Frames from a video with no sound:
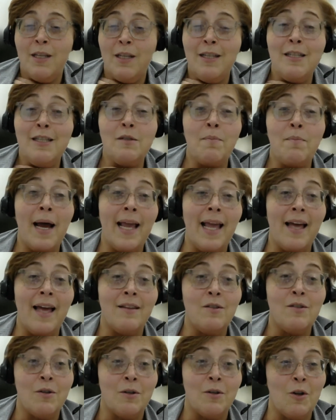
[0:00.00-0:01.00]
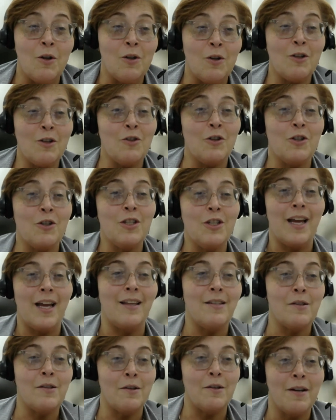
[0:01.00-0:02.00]
This is my answer, not the church
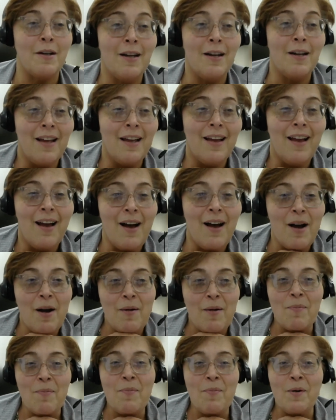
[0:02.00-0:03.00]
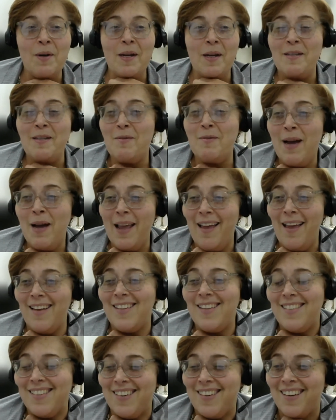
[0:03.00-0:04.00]
answer, but it's my
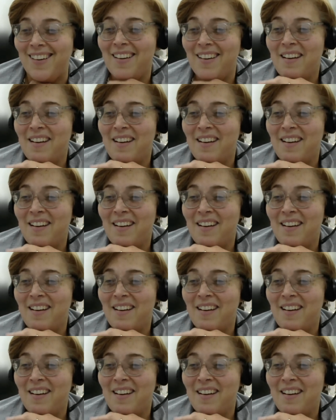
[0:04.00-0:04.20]
answer.